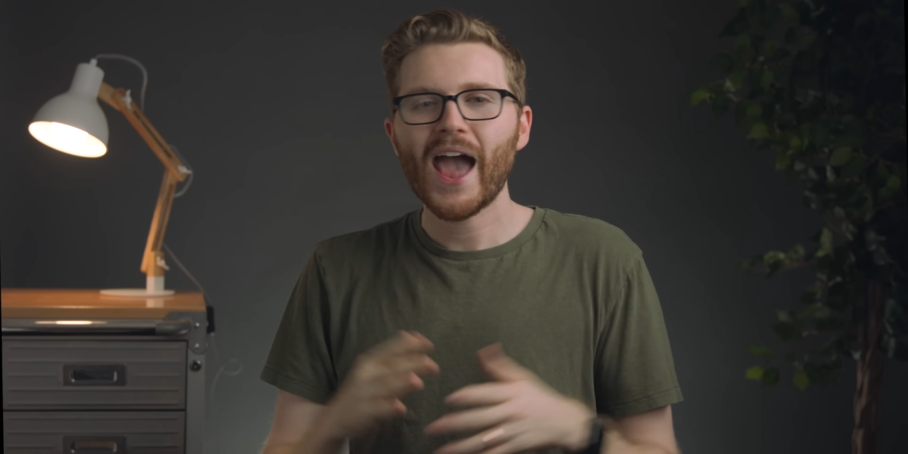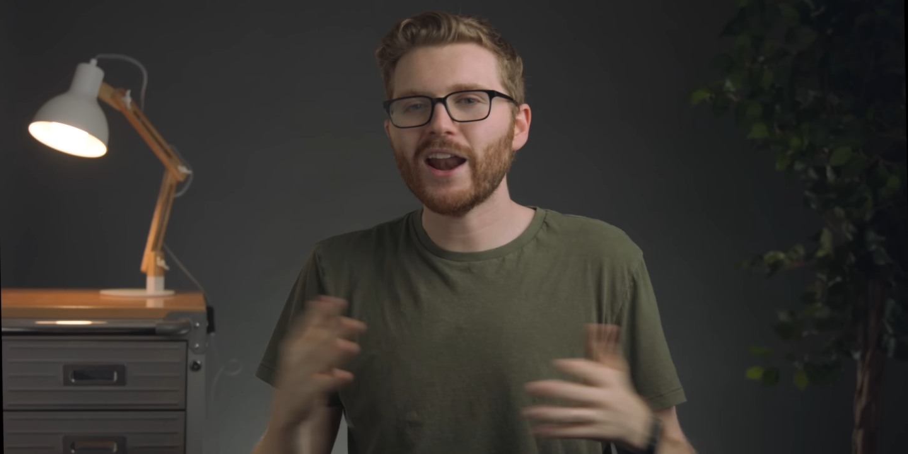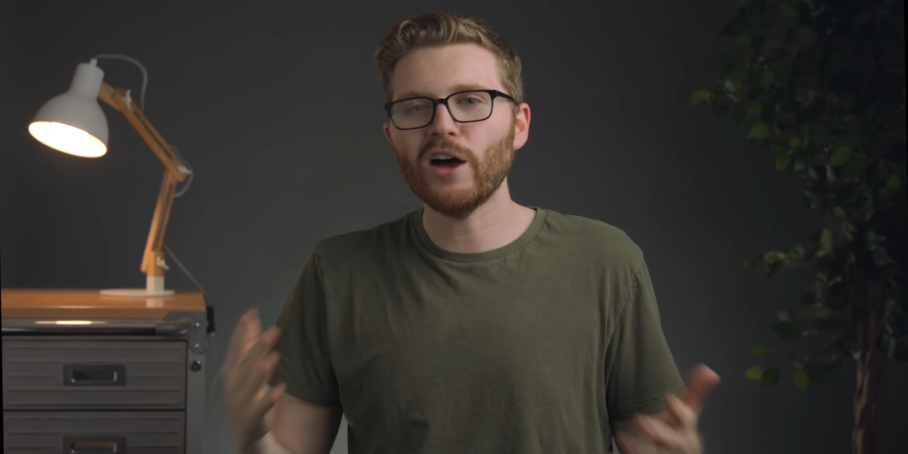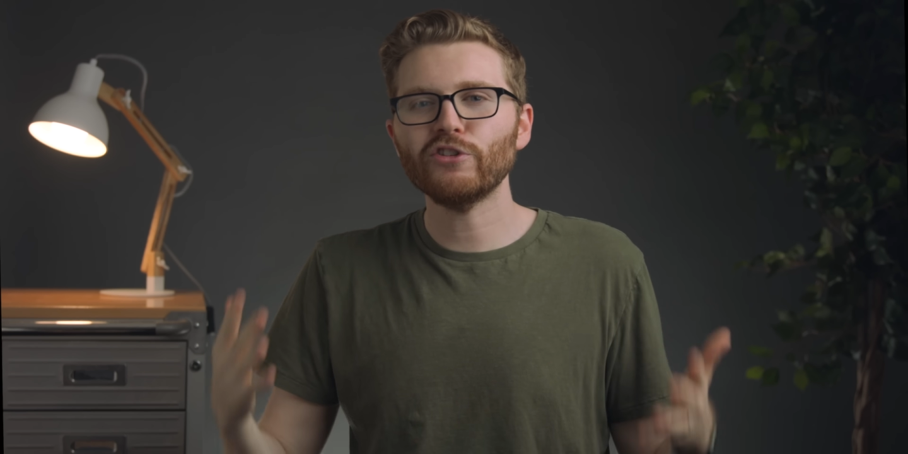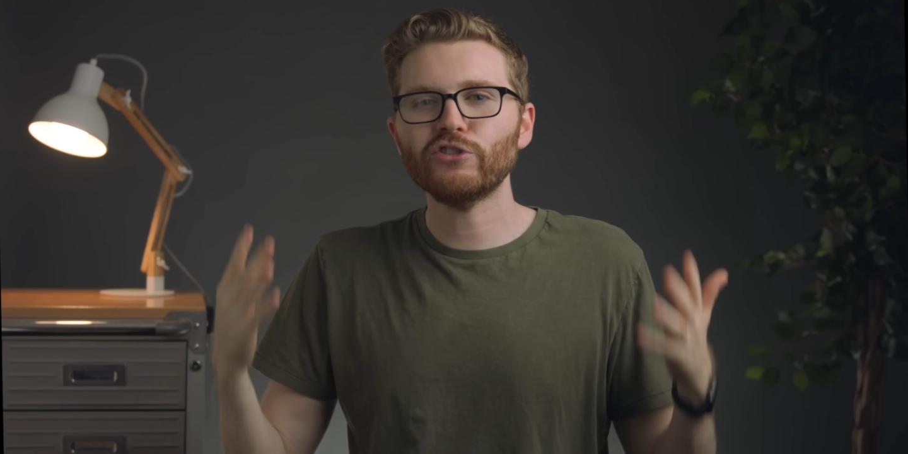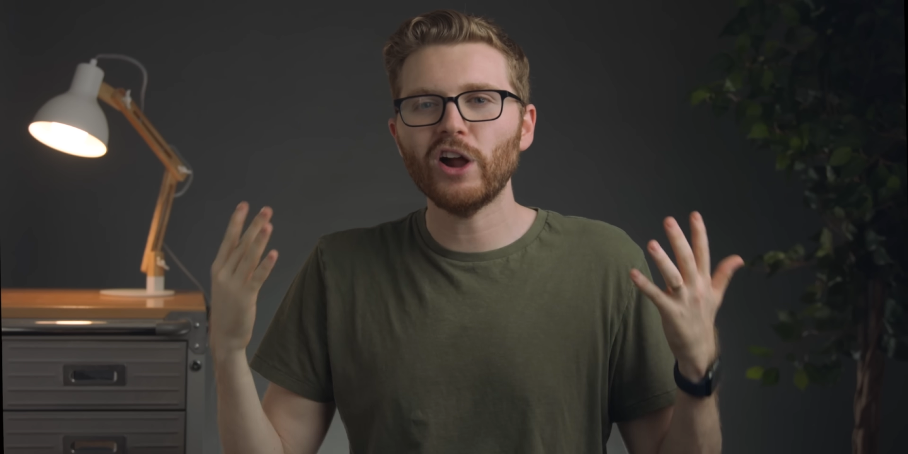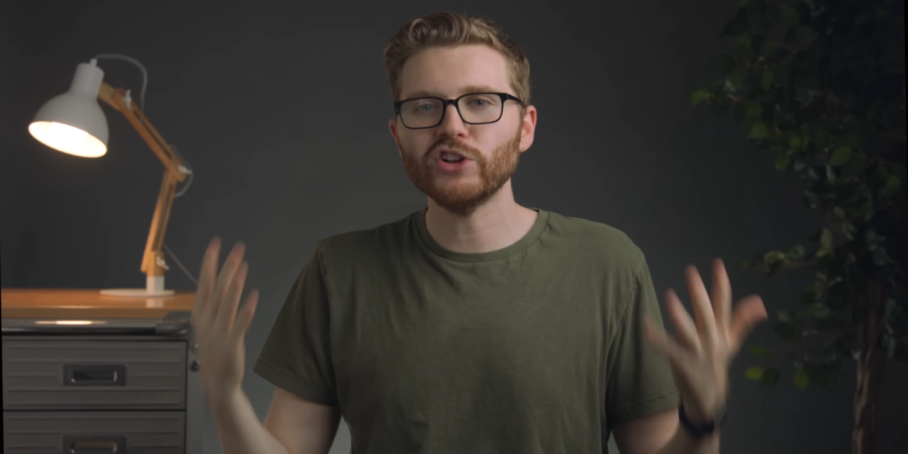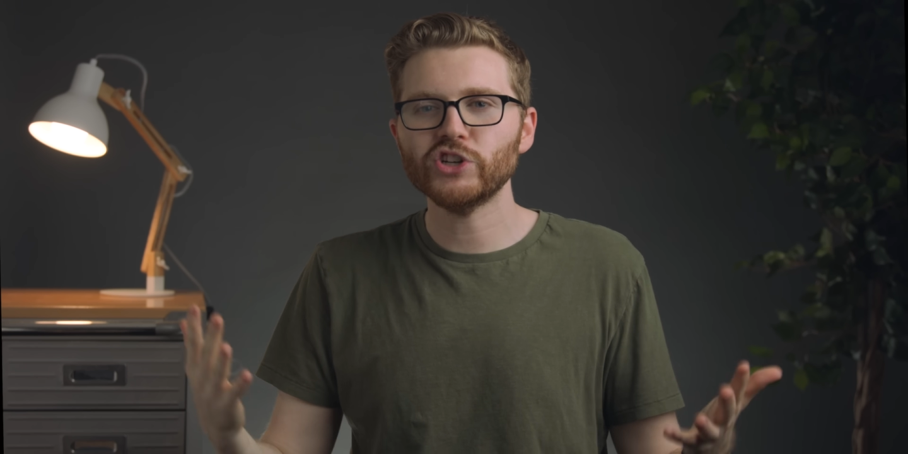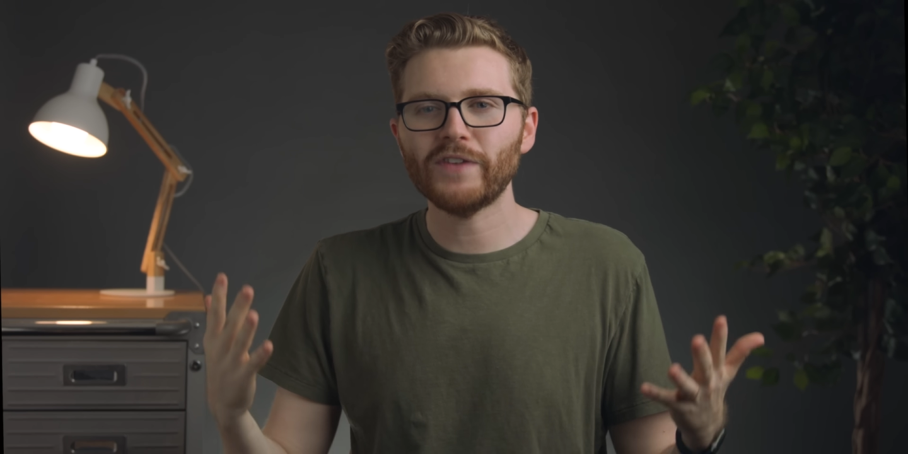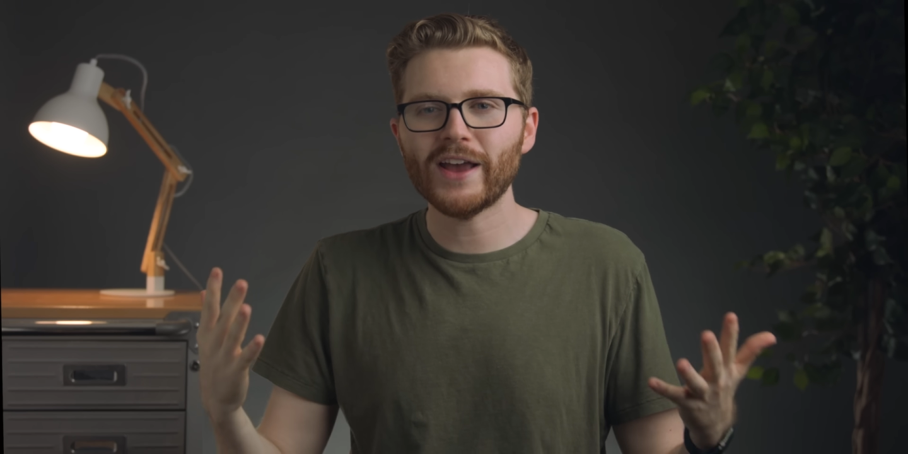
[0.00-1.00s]
And also
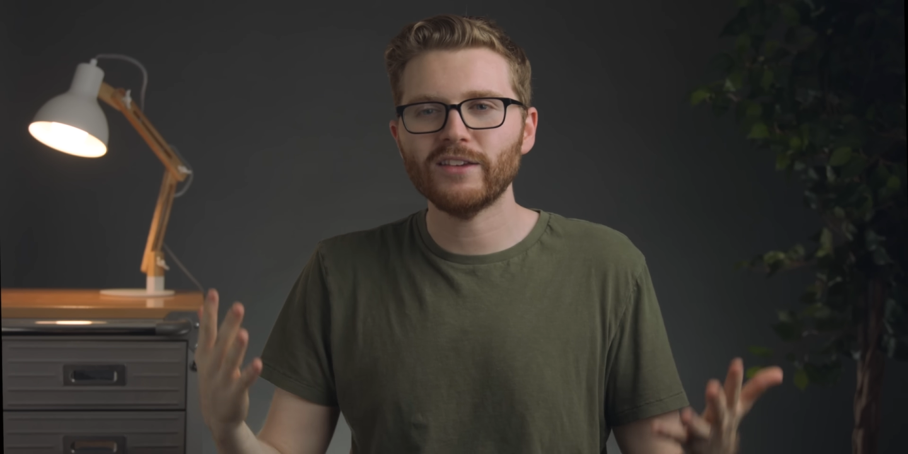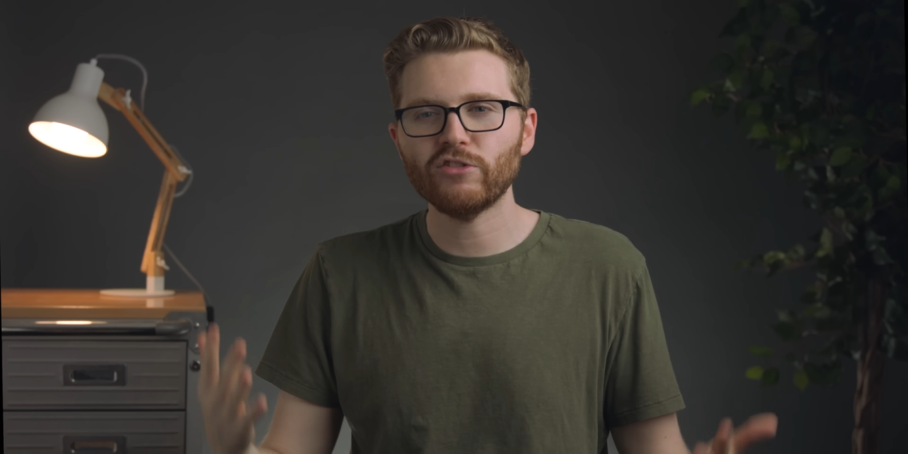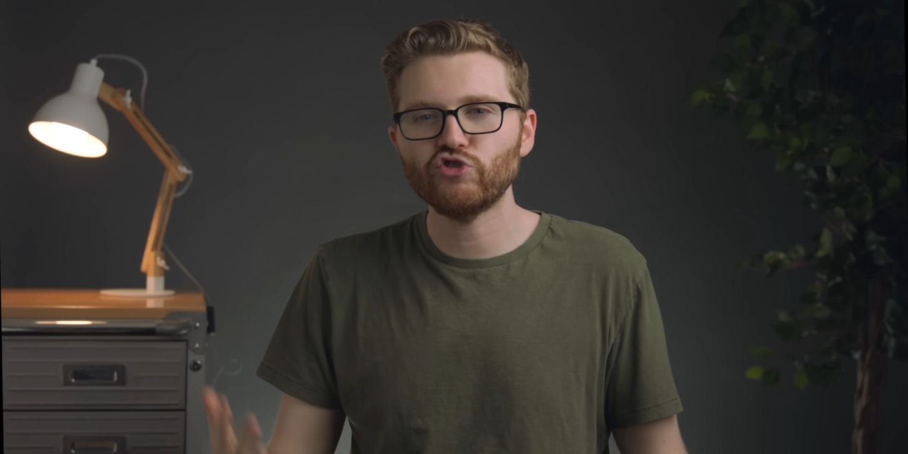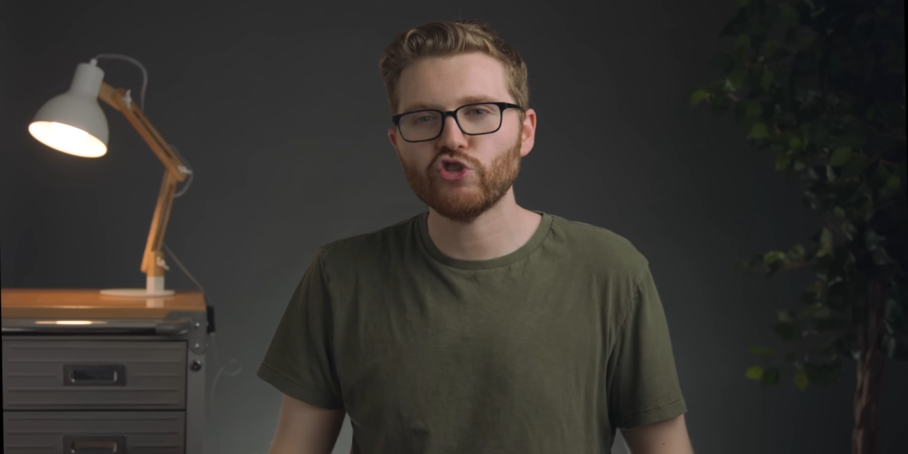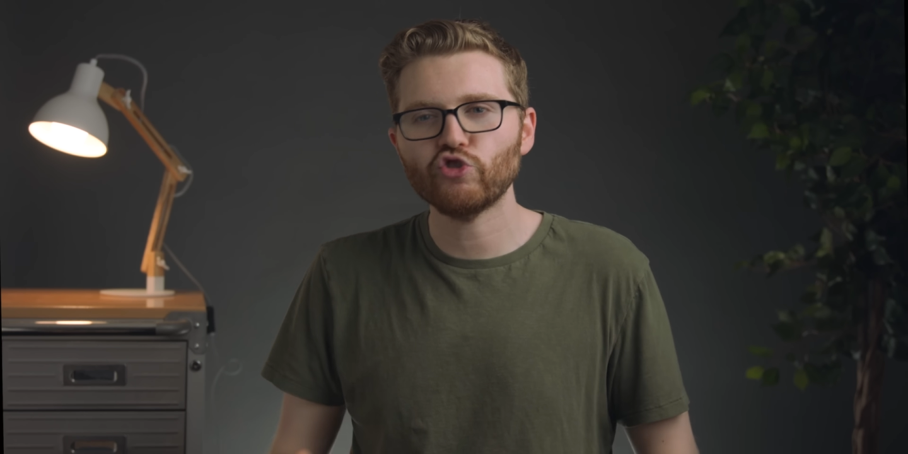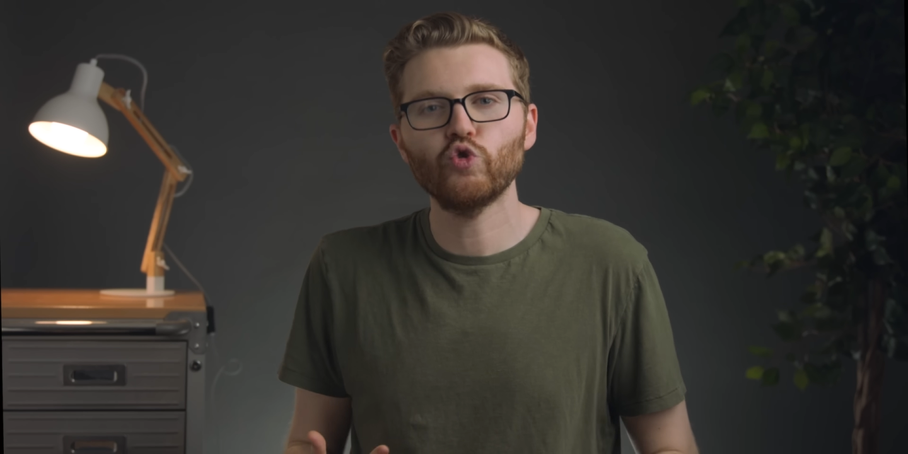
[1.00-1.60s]
Synology devices just